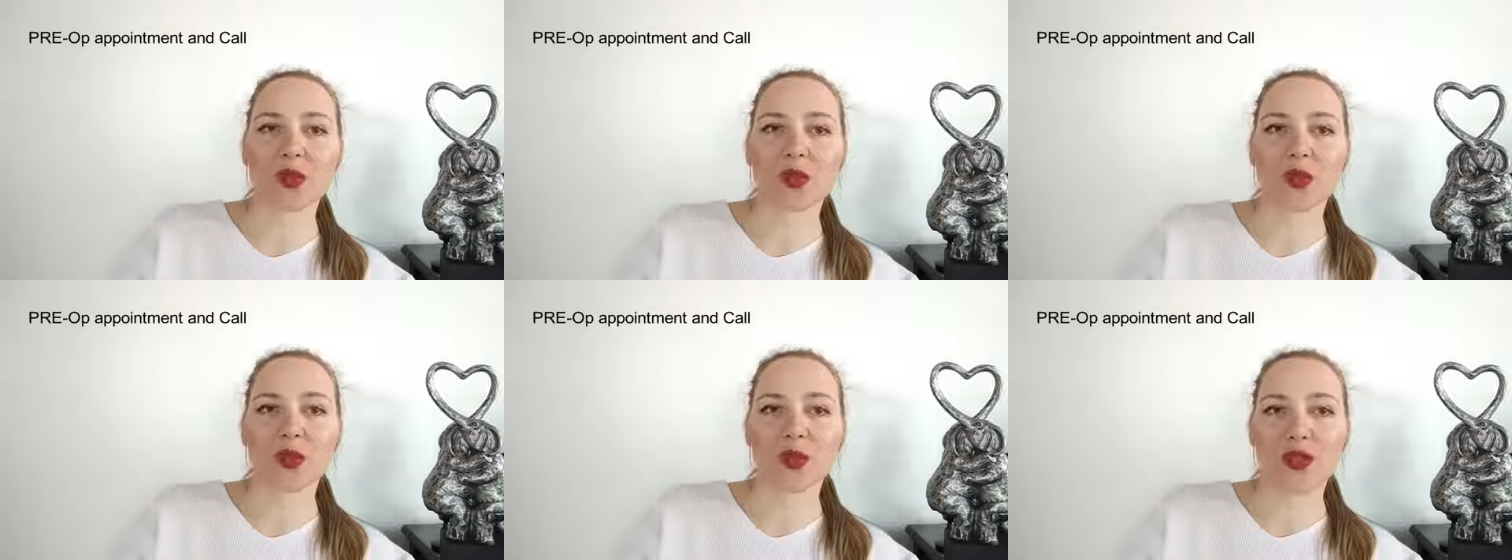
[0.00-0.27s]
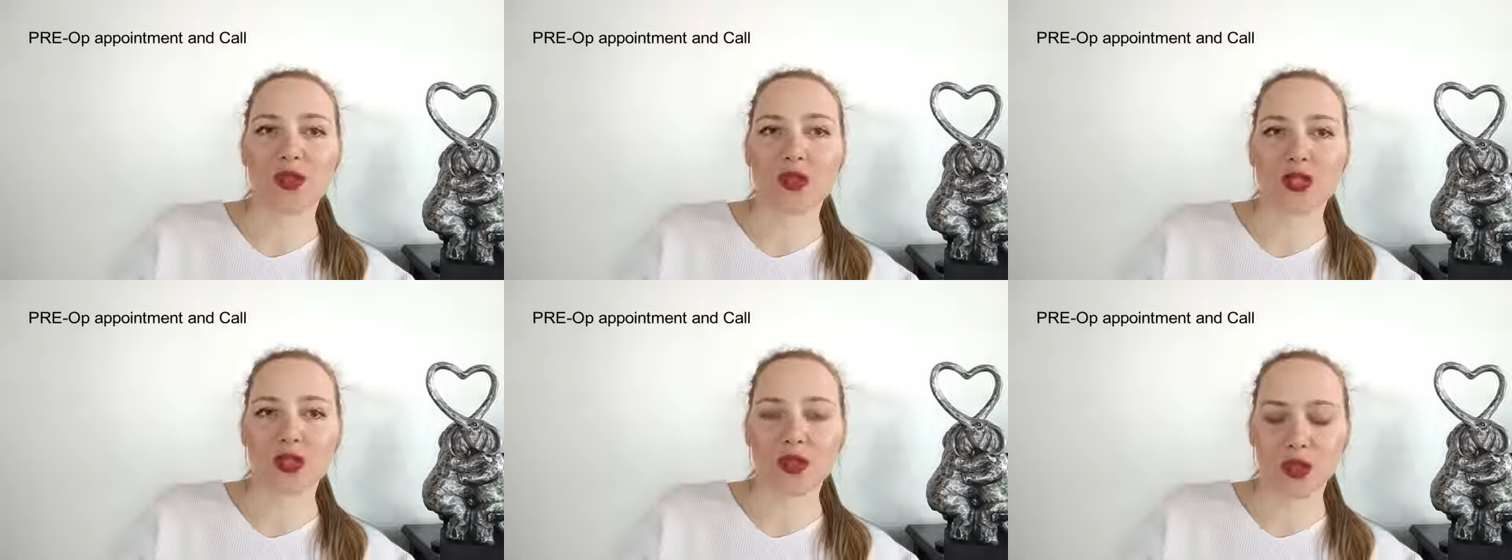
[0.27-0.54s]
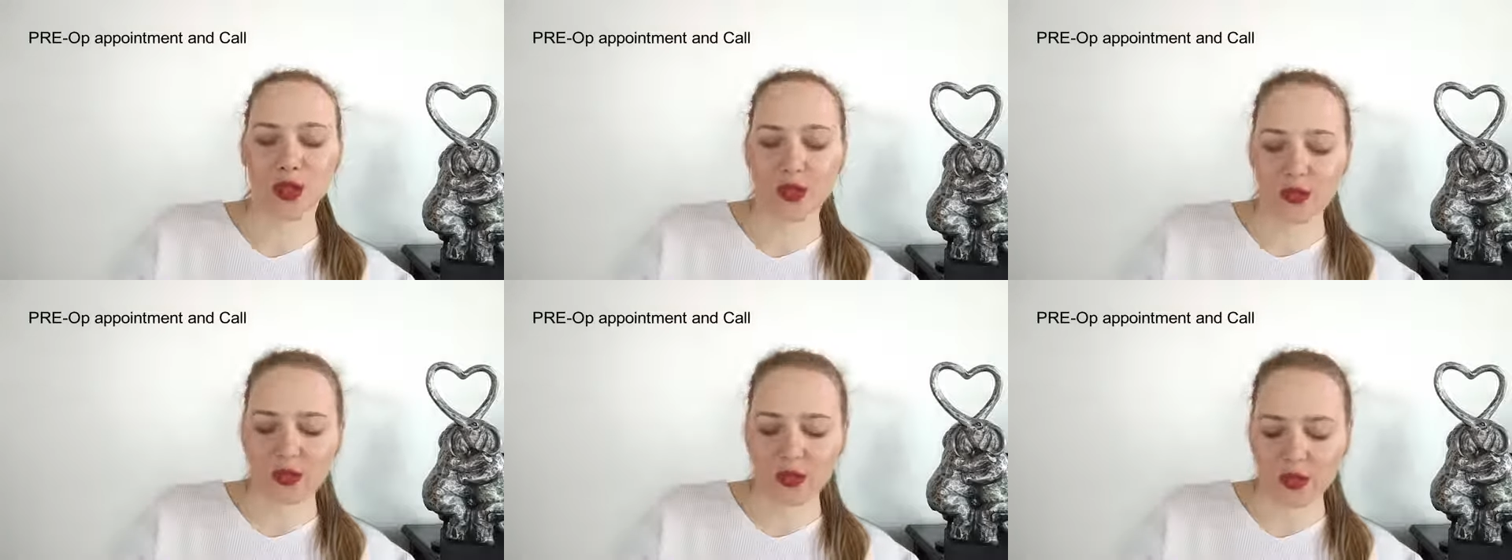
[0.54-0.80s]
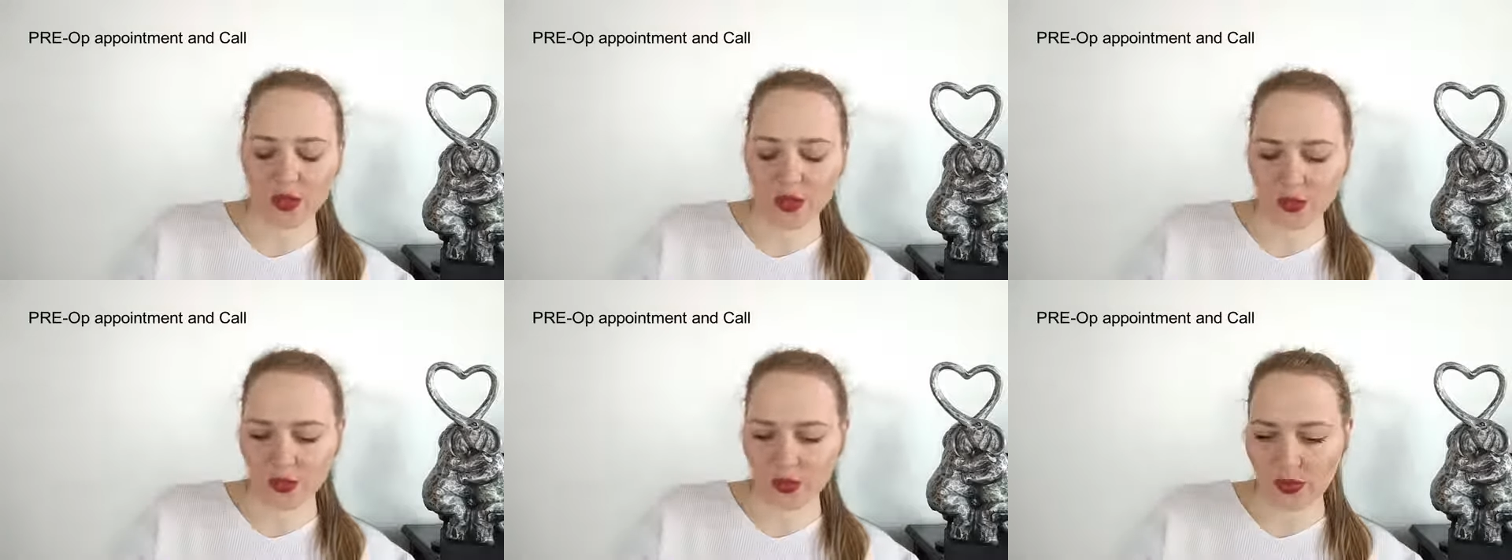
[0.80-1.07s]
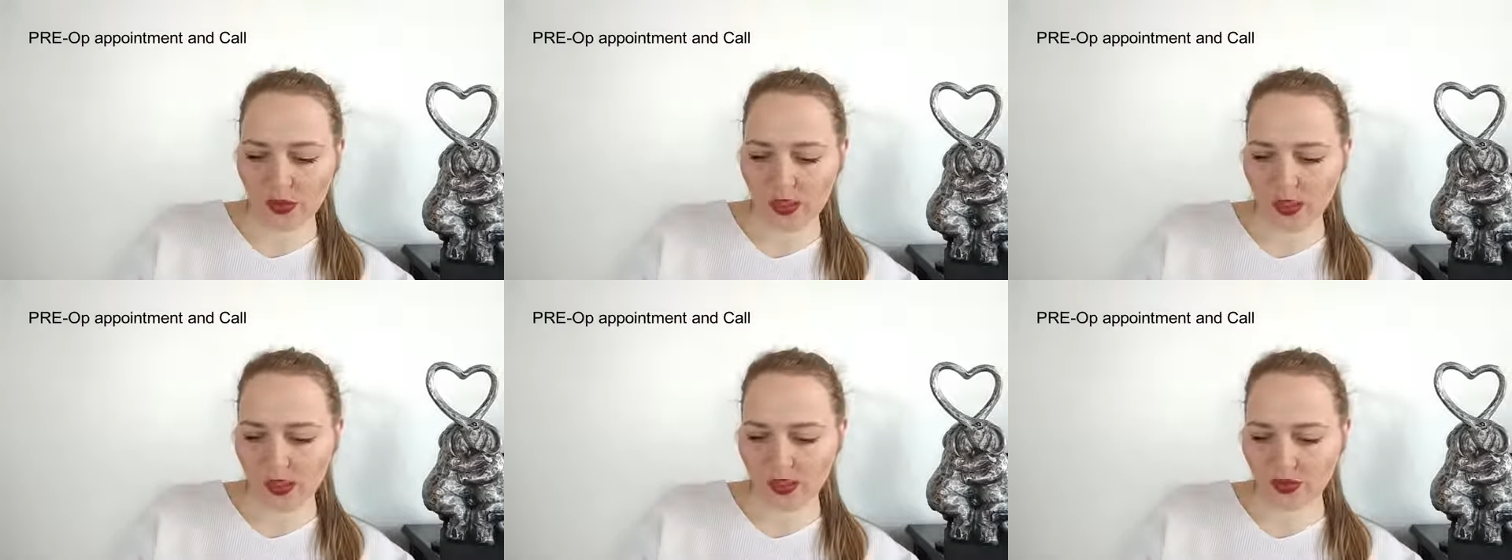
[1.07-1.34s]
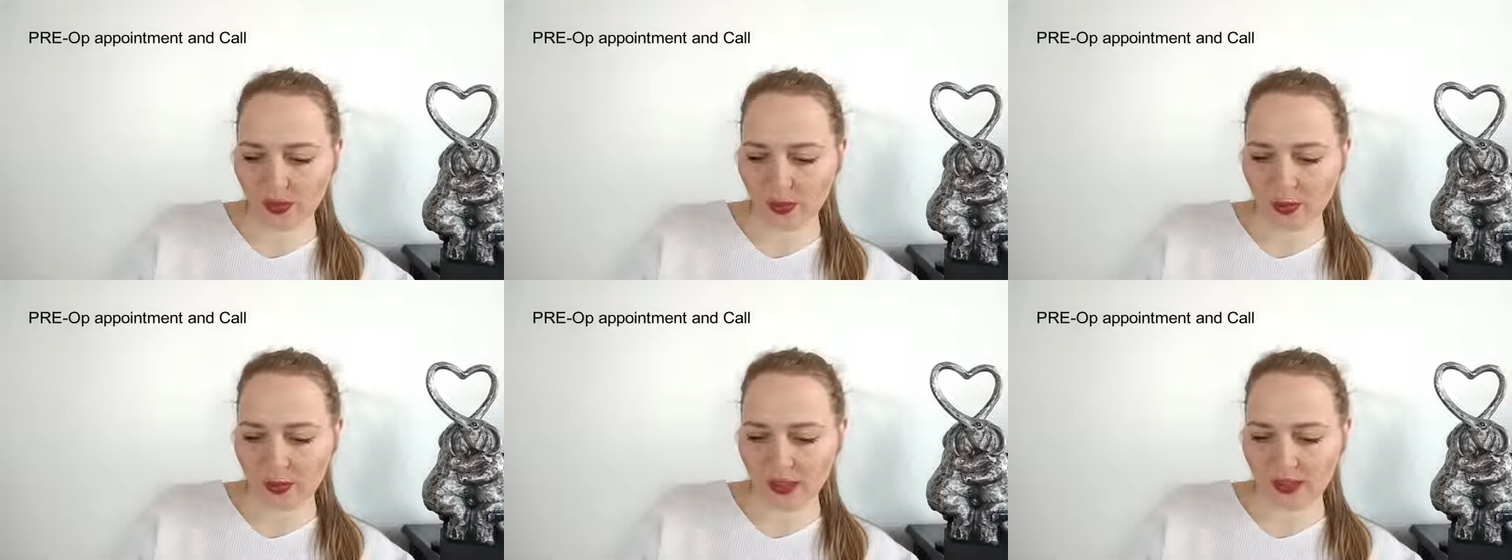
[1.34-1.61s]
which the office should
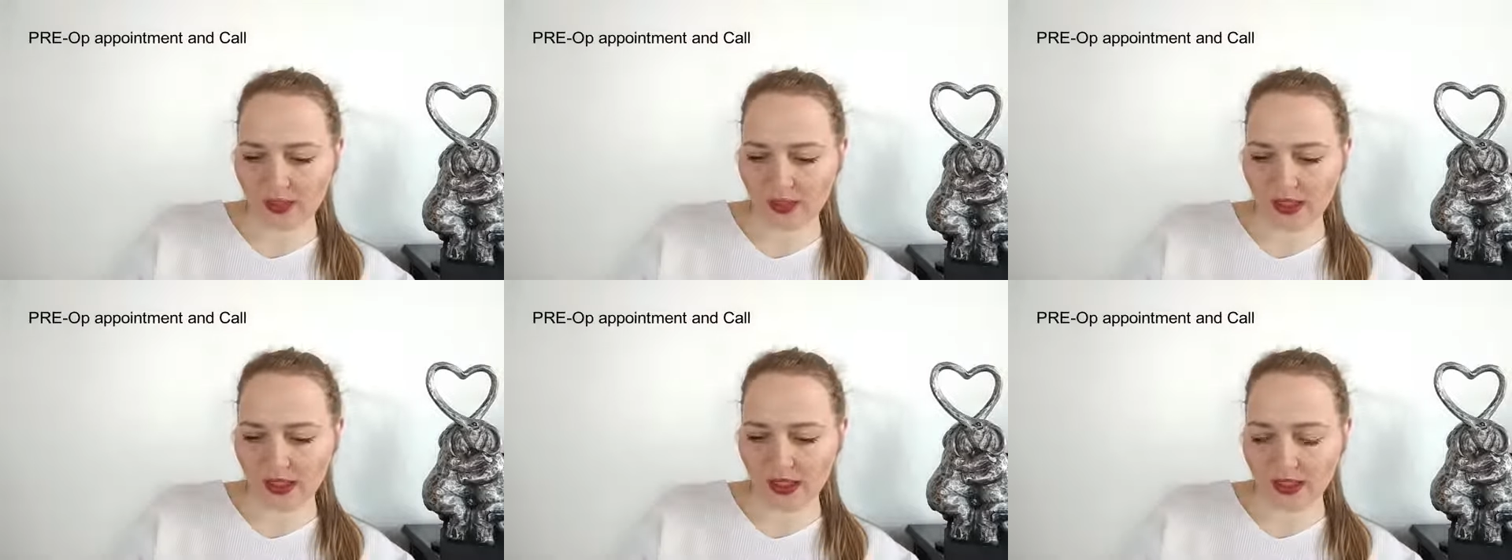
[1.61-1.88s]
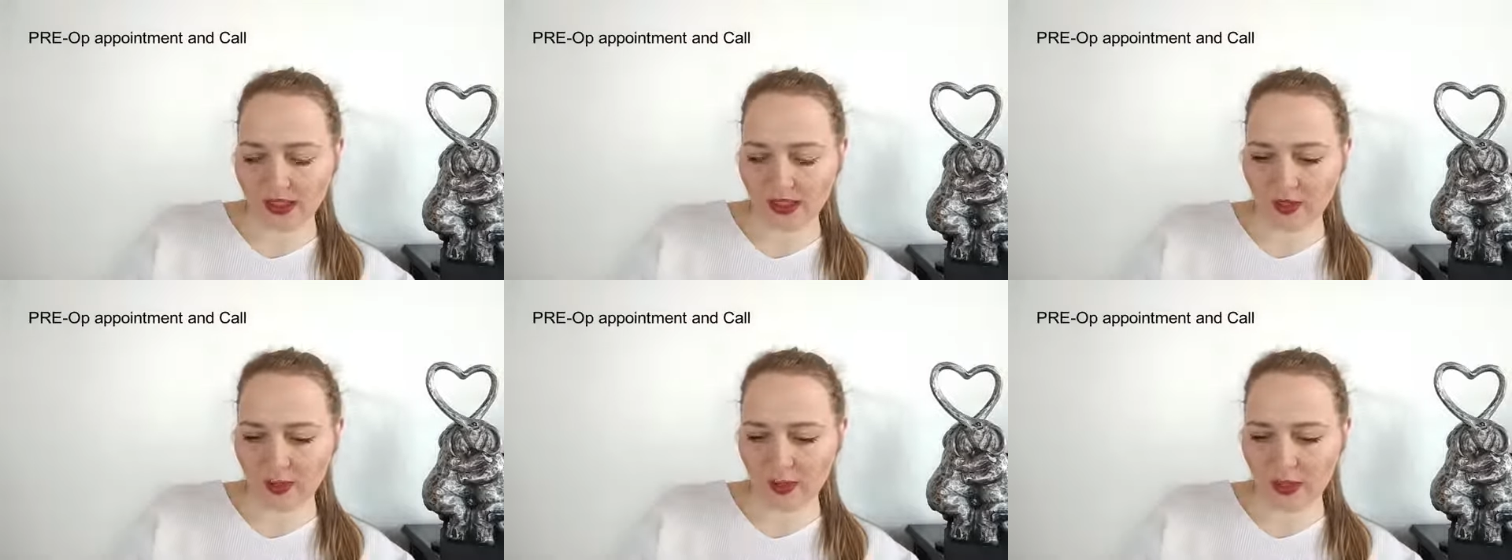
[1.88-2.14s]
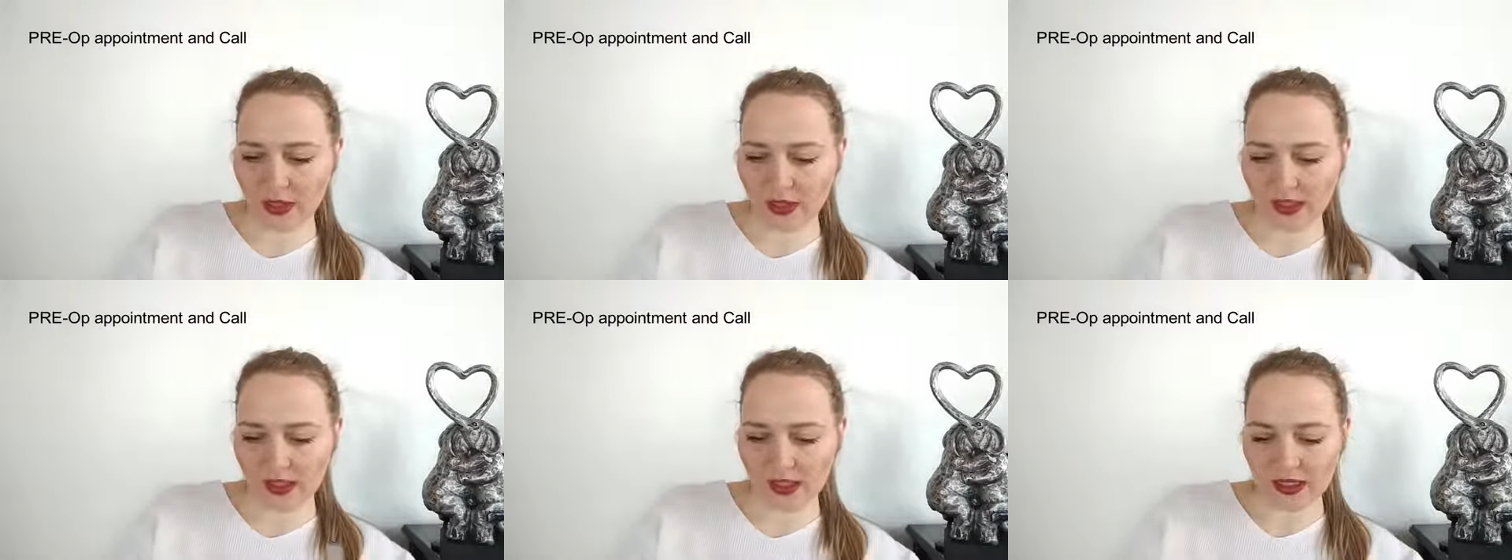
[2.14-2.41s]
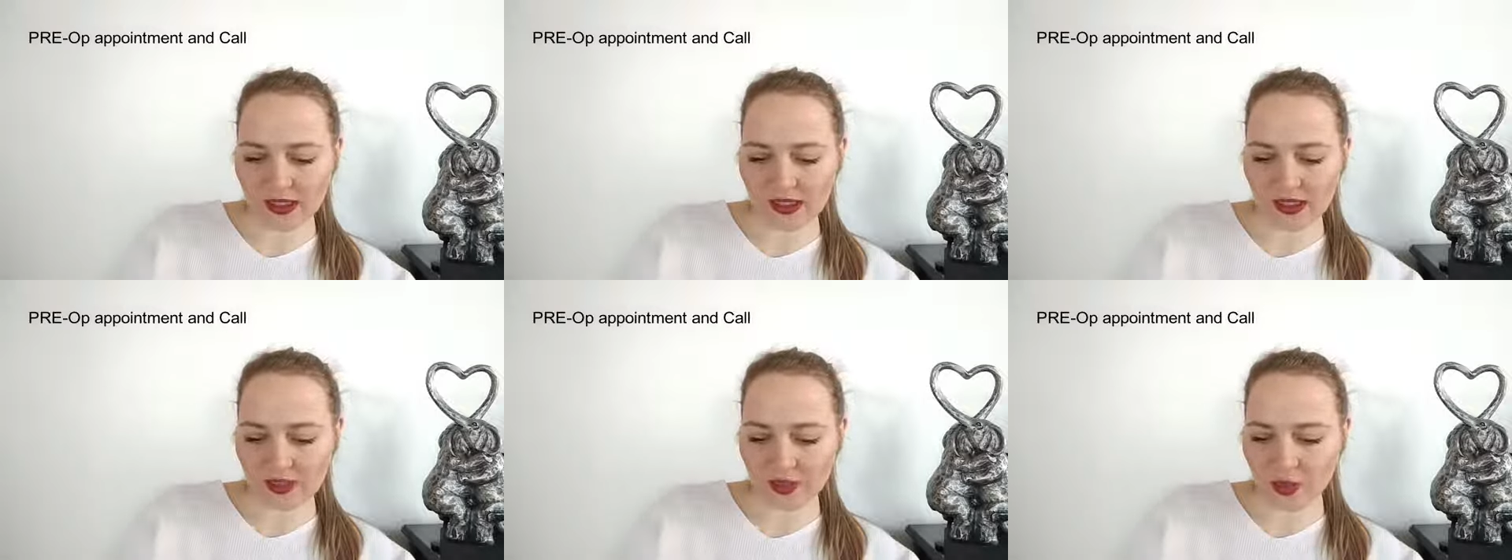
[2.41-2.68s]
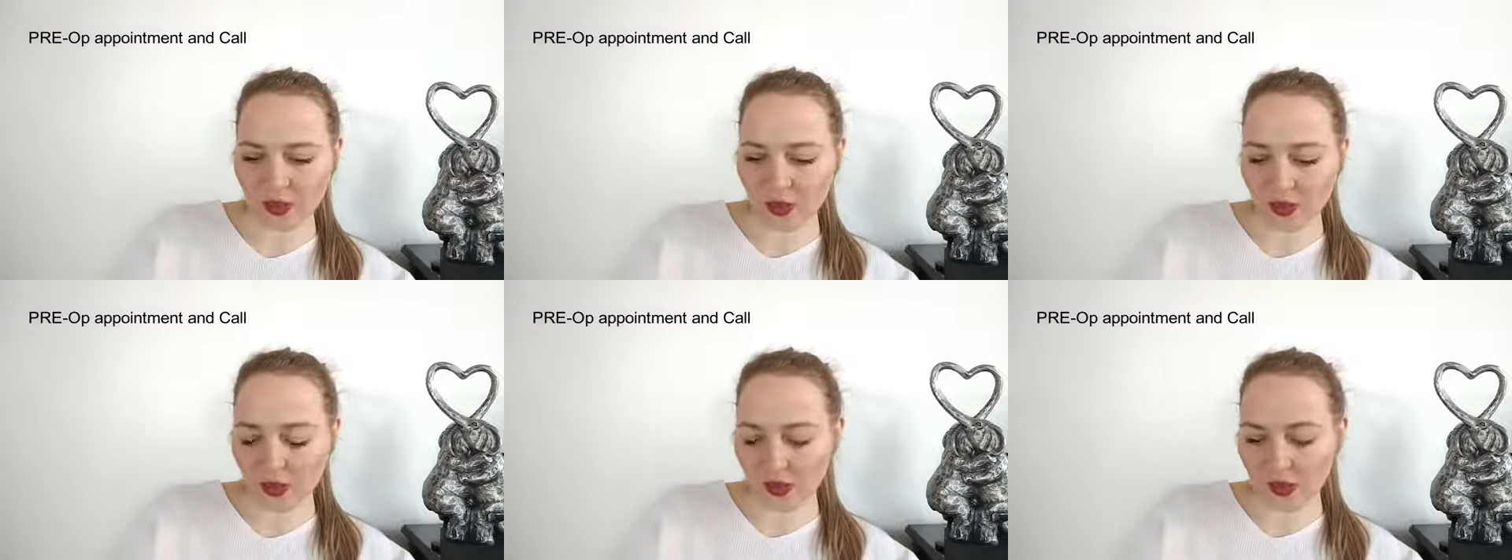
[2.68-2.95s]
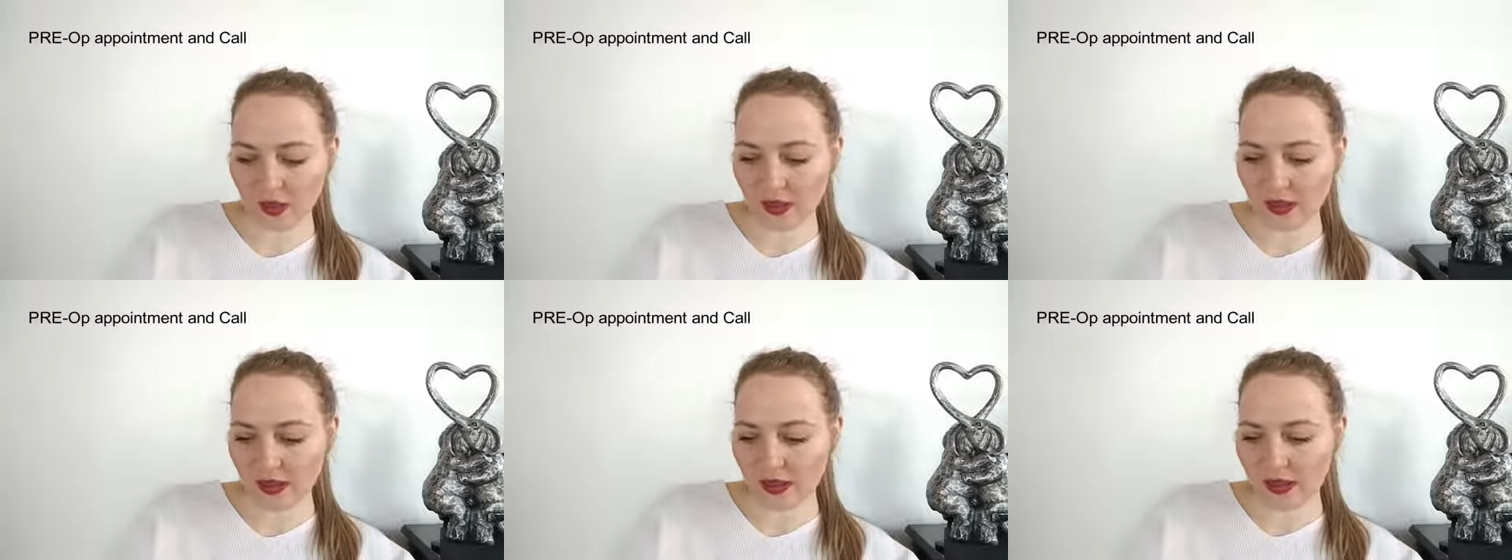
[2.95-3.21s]
have provided, but they did
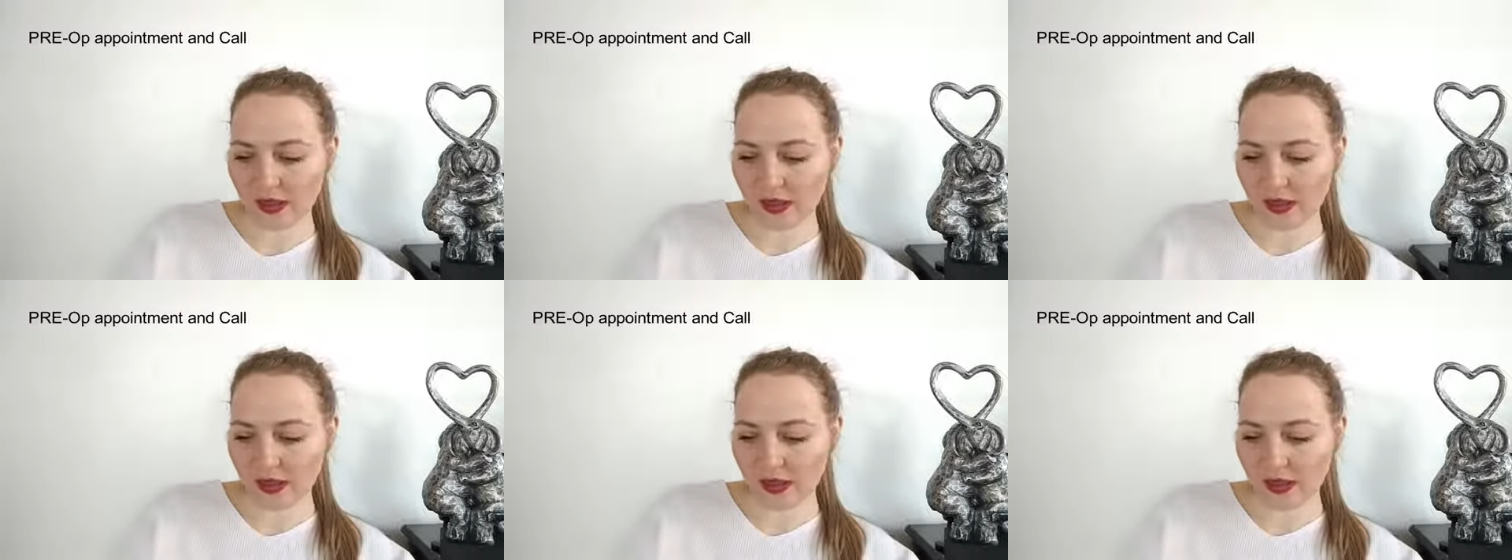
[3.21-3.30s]
not.